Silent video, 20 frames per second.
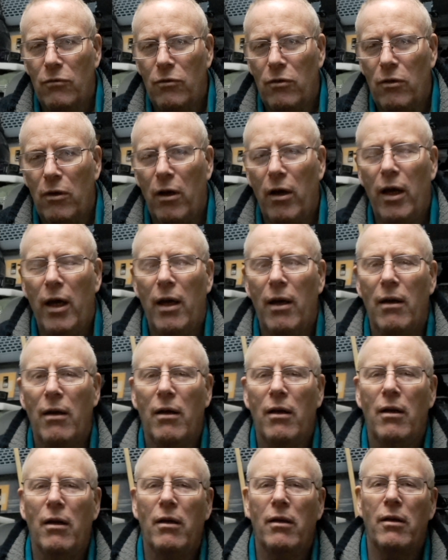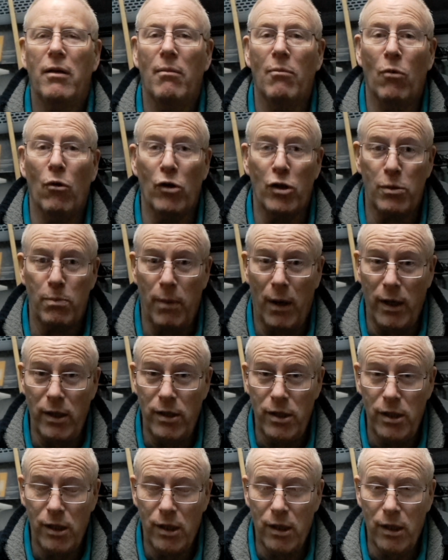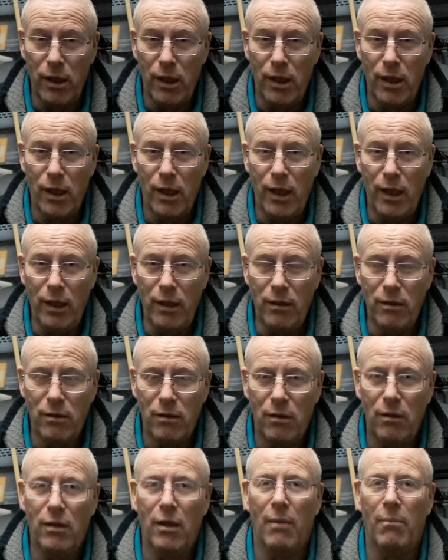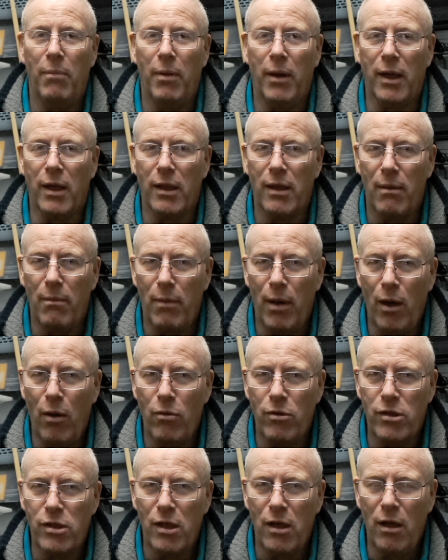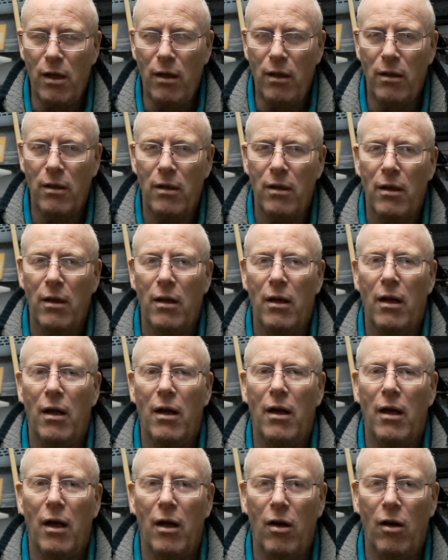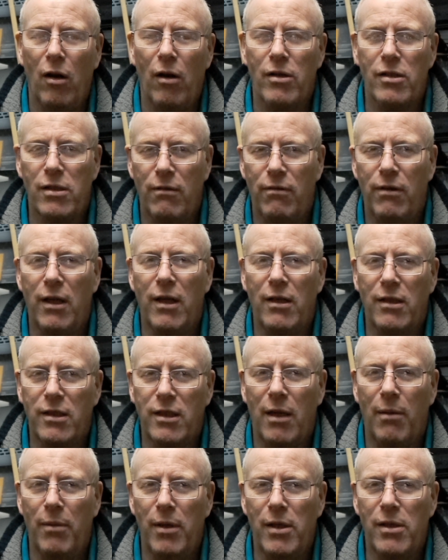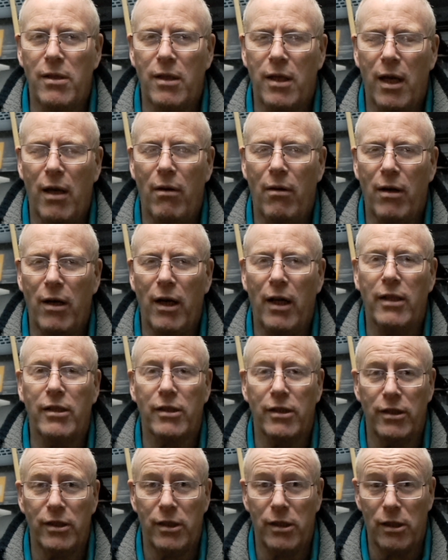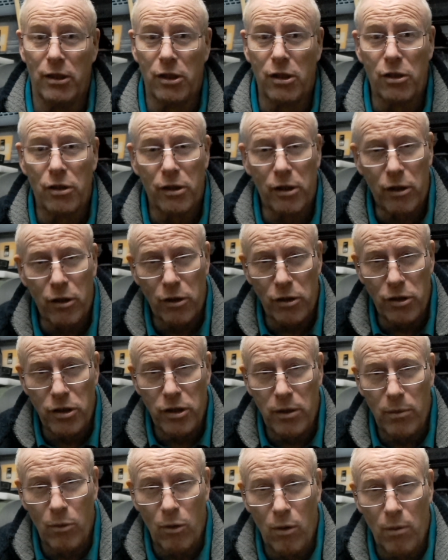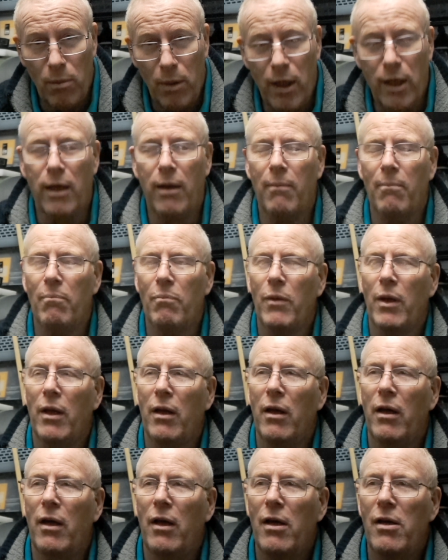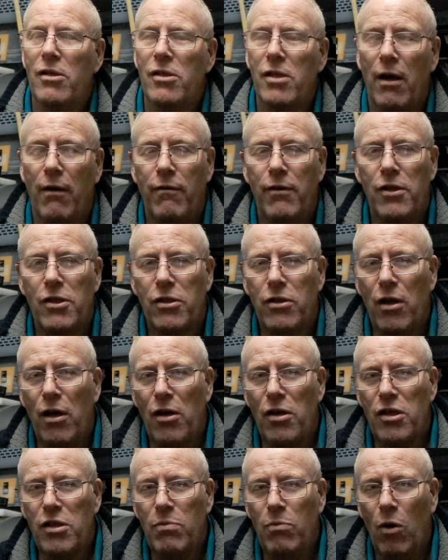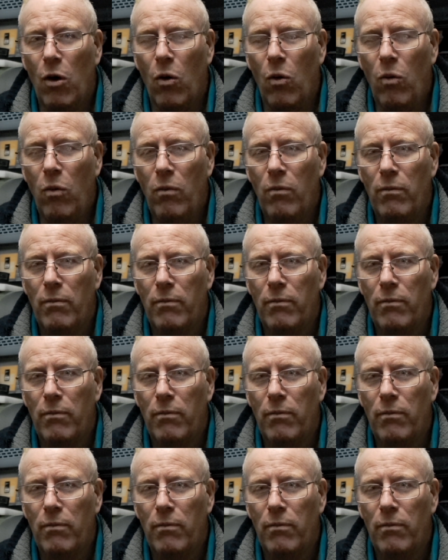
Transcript: right, the more space you're going to need, the bigger the motor, lots of things come into calculations, and it's going to cost you more money. So if you start small,